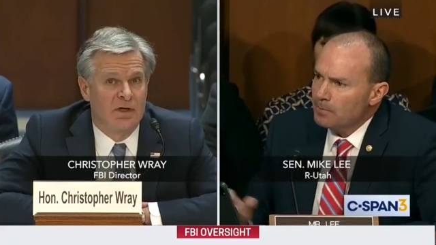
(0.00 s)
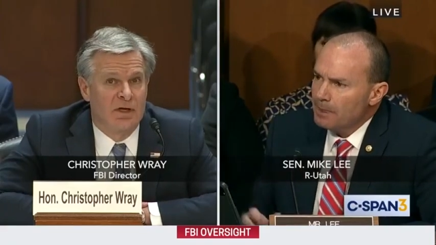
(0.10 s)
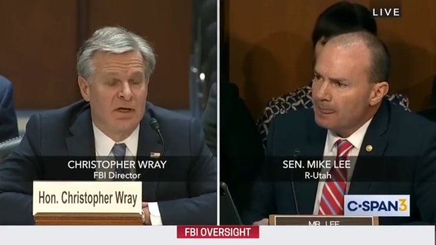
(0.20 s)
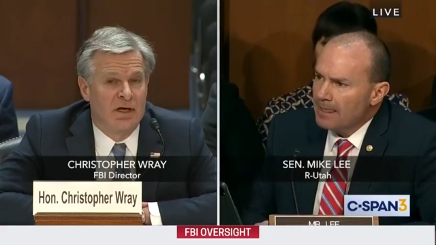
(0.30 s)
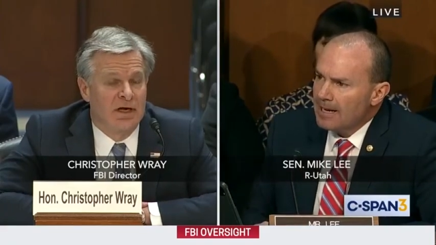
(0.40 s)

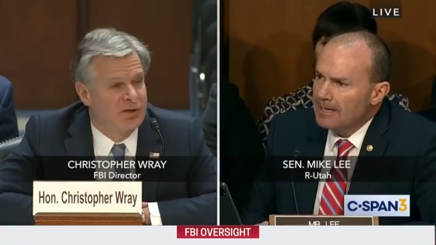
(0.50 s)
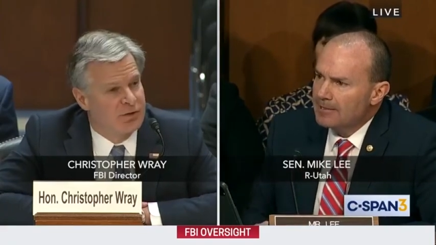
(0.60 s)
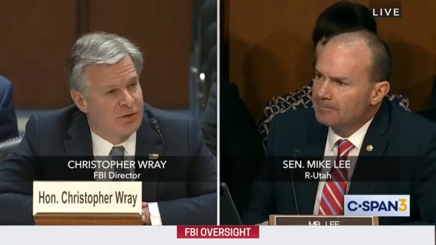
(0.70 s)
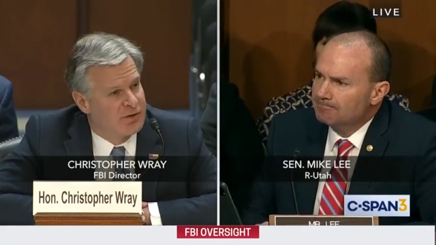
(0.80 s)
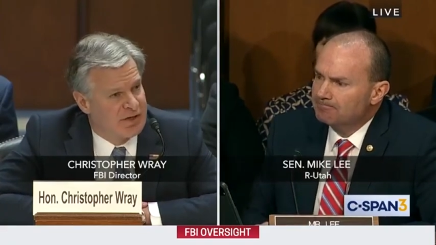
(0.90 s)
Speaker 1: Uh, I
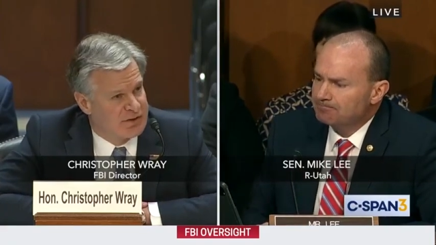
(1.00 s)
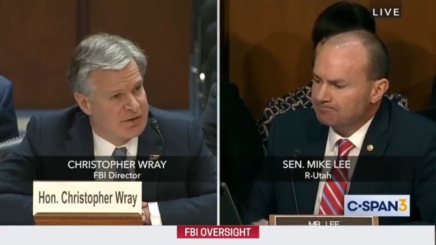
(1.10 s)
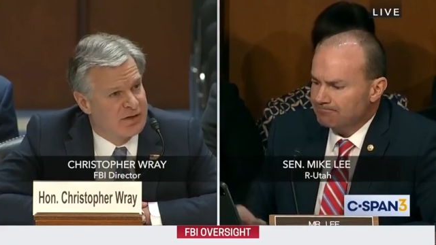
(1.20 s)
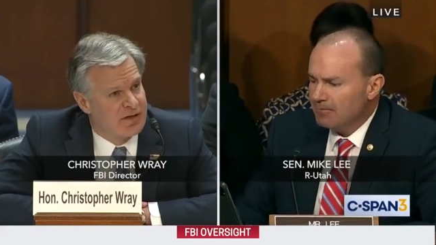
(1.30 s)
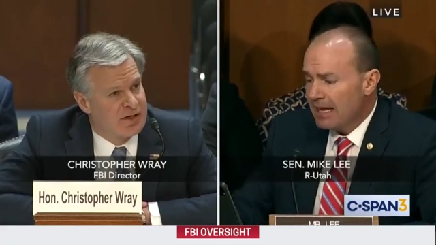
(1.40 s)
don't know the
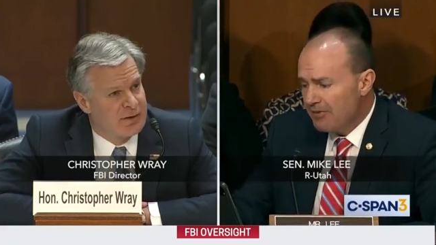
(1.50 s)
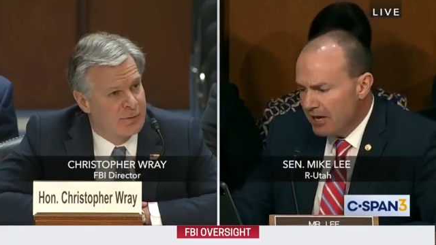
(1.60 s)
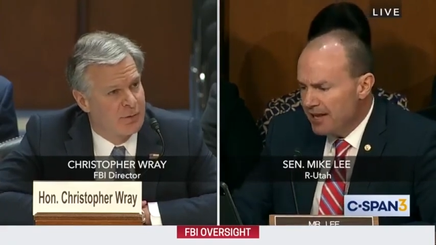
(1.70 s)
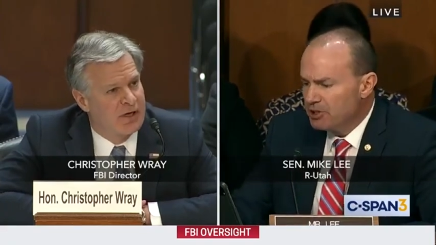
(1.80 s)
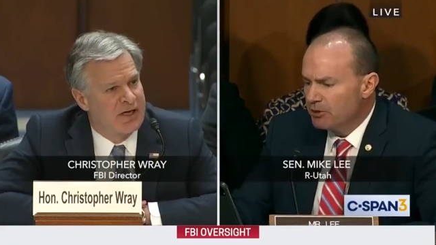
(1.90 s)
answer to that.
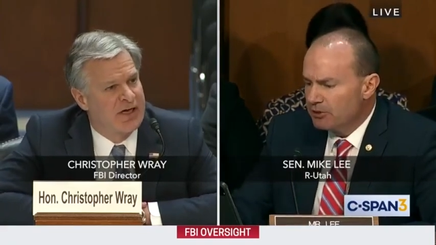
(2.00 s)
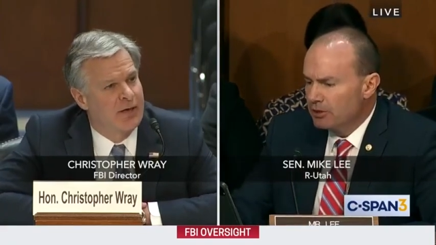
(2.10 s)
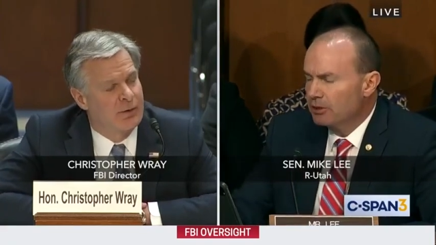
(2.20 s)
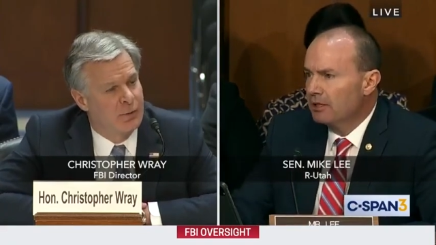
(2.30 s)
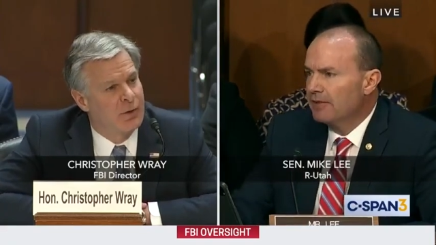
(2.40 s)
The answer, is,
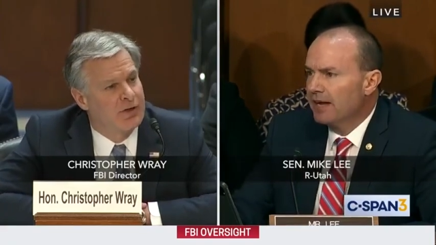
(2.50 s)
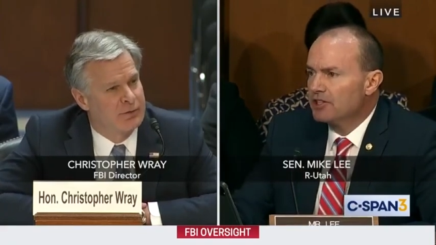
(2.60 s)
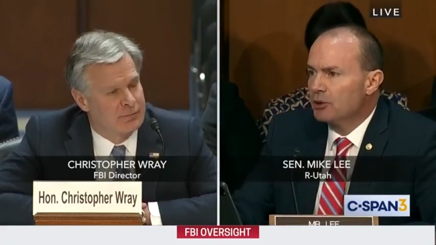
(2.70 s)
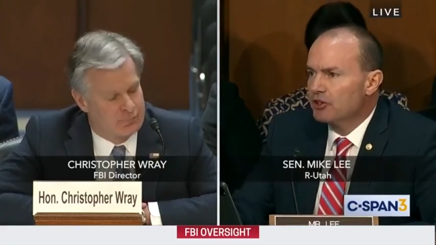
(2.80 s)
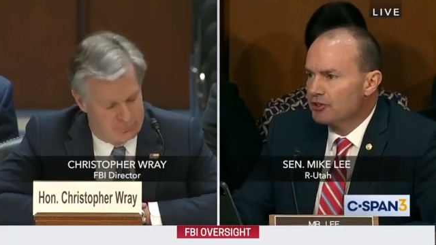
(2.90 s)
Speaker 2: what, the
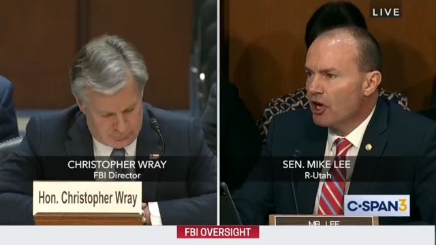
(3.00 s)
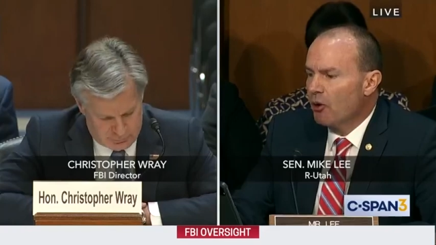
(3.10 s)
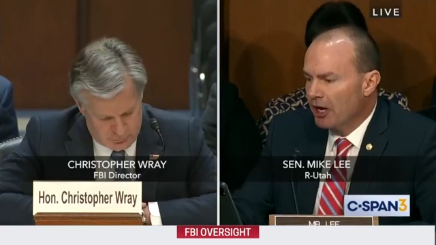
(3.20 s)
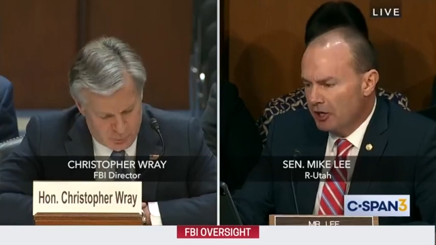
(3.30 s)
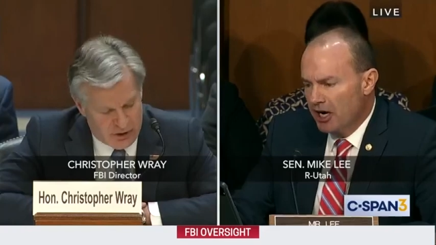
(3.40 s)
answer is,
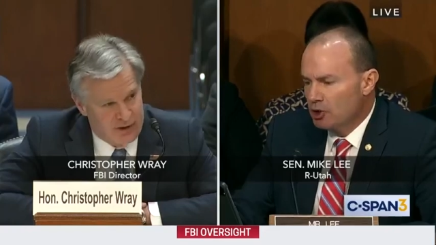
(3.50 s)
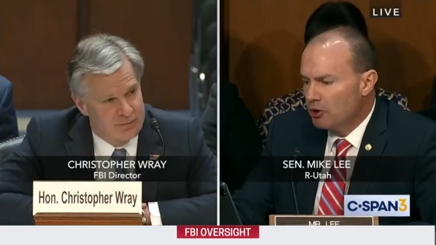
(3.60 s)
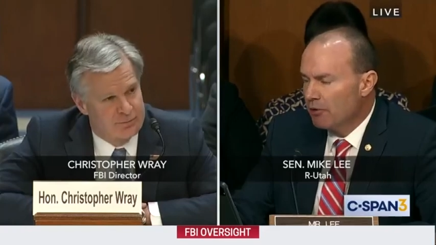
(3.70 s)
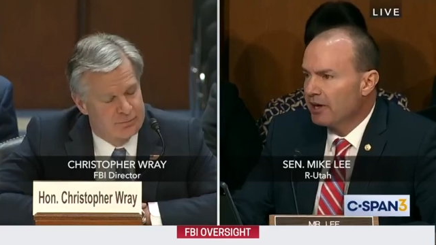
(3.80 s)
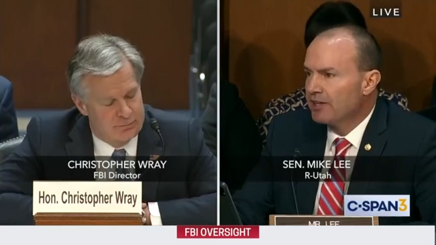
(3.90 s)
no. I, I, I, do
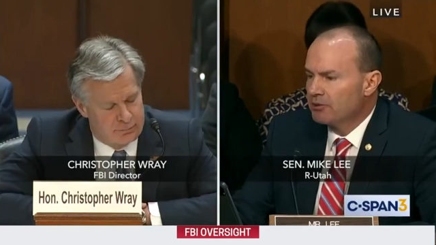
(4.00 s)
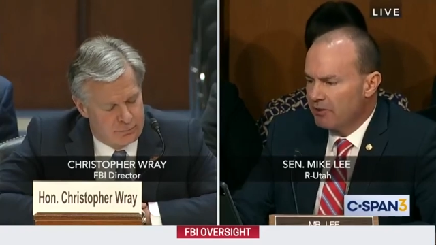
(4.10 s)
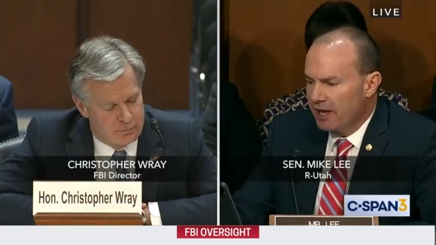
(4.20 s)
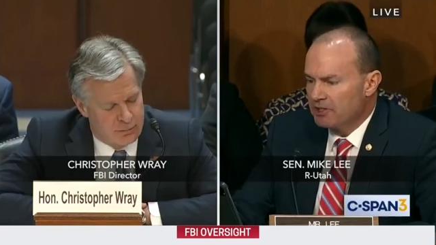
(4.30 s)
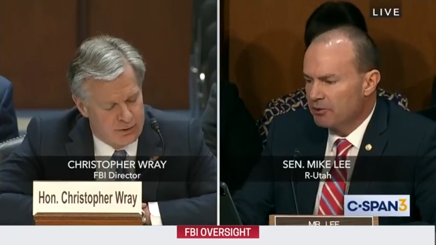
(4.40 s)
know the answer.
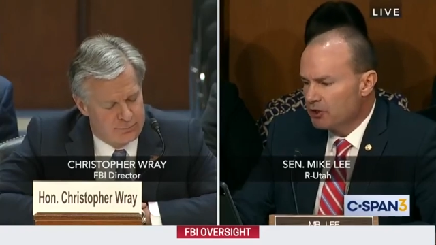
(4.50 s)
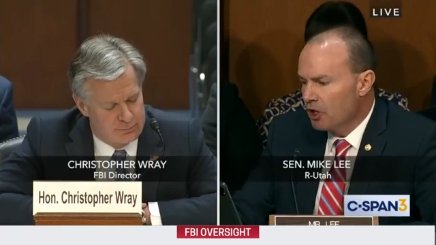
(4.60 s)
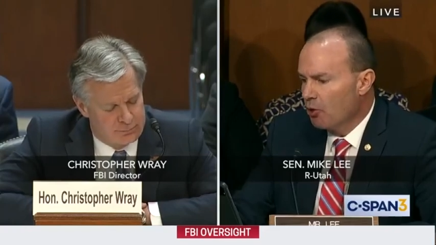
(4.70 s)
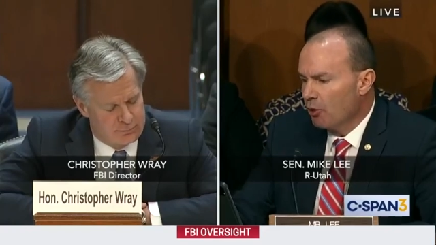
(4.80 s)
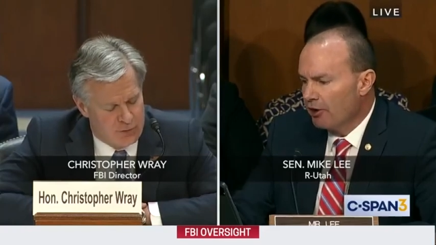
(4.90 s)
The answer what, is
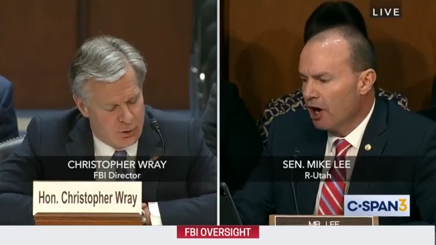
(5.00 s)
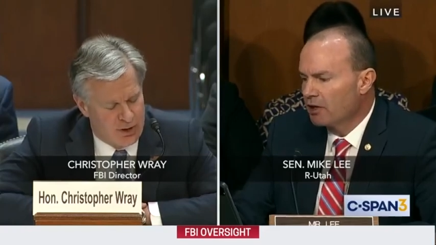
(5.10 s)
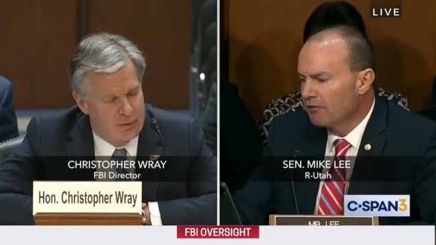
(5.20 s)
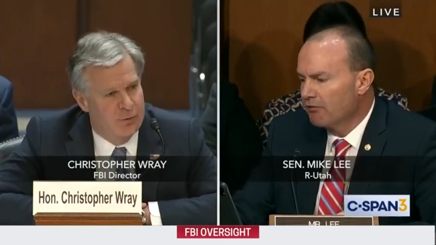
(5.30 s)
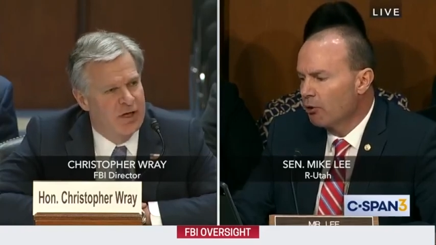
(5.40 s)
no. Were there
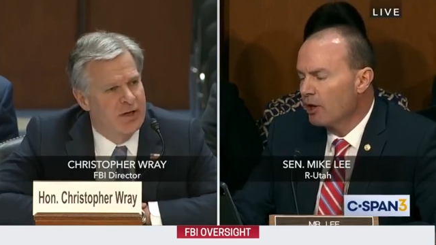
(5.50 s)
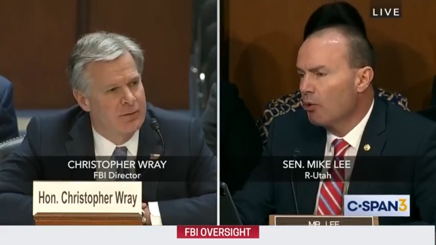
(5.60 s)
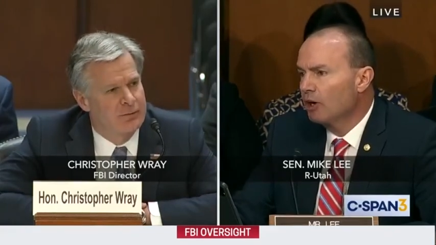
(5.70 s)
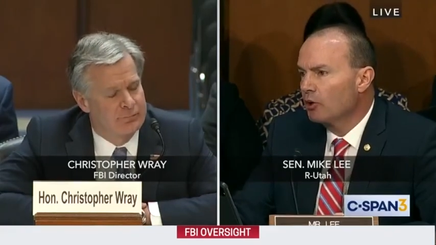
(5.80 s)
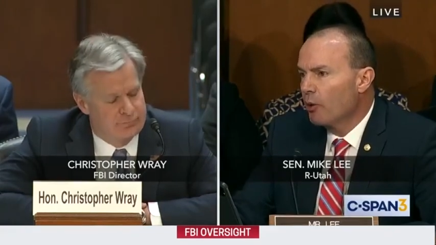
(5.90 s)

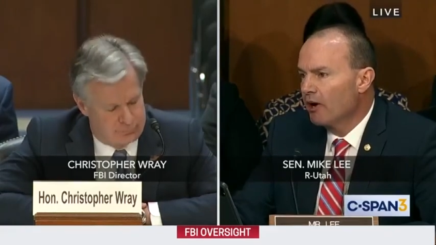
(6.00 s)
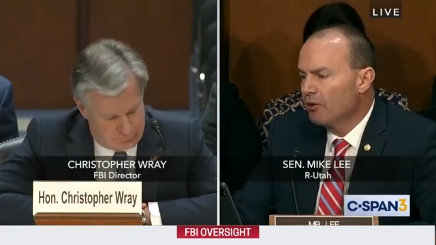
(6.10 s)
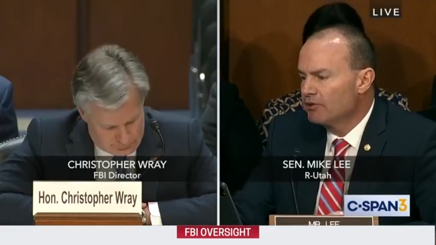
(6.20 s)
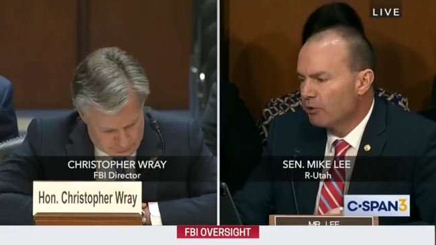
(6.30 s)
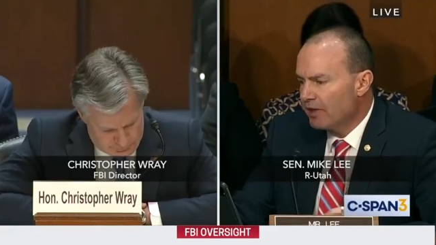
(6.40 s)
141
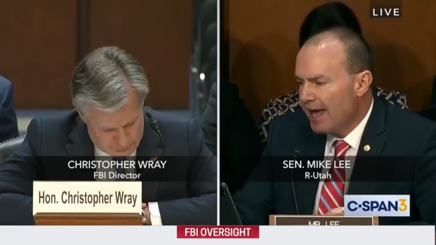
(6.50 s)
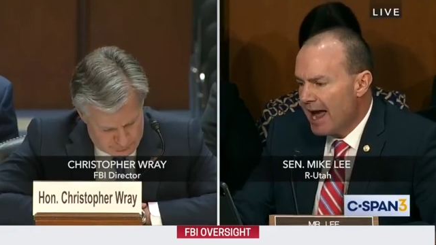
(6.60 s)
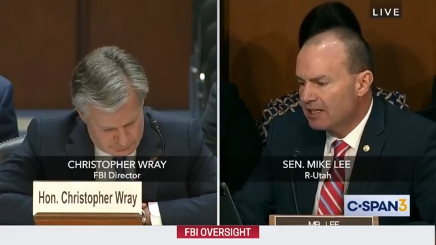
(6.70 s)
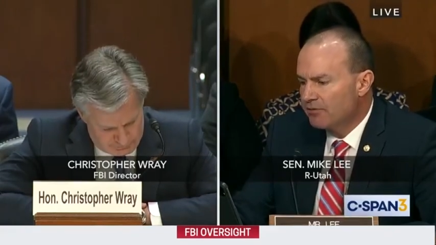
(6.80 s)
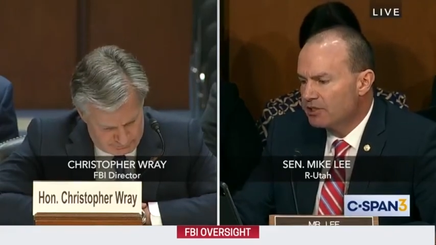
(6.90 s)
queries for the
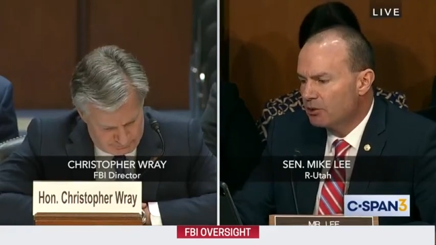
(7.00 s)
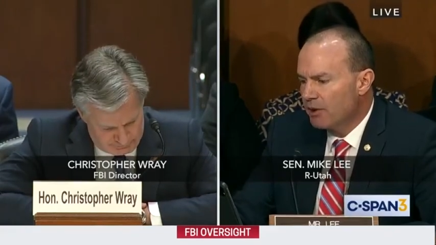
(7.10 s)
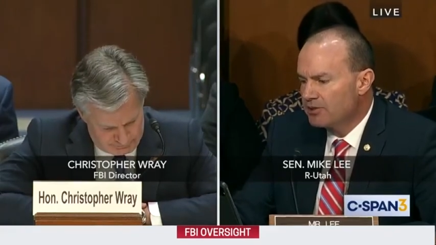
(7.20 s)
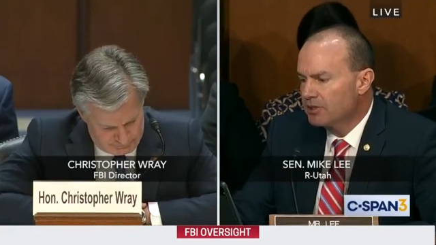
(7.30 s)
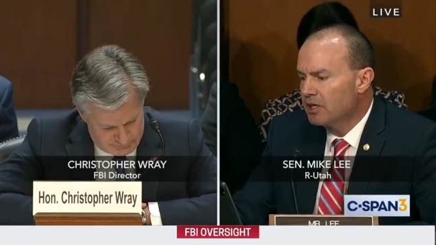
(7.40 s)
activists
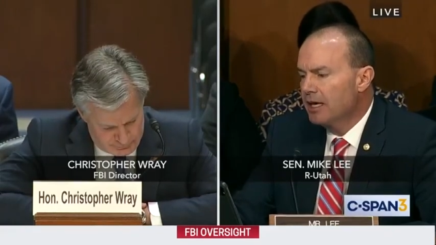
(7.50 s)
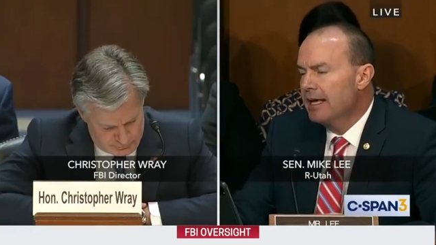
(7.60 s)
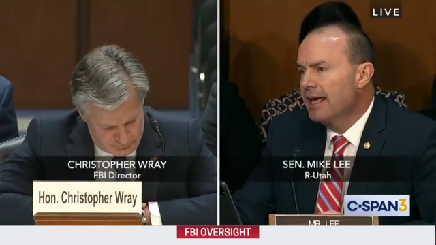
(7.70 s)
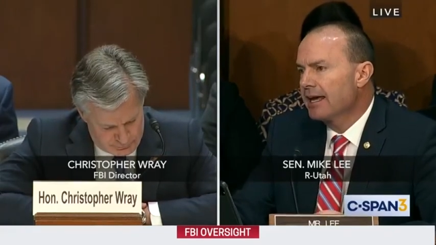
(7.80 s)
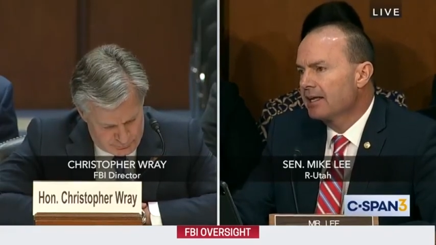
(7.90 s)
arrested in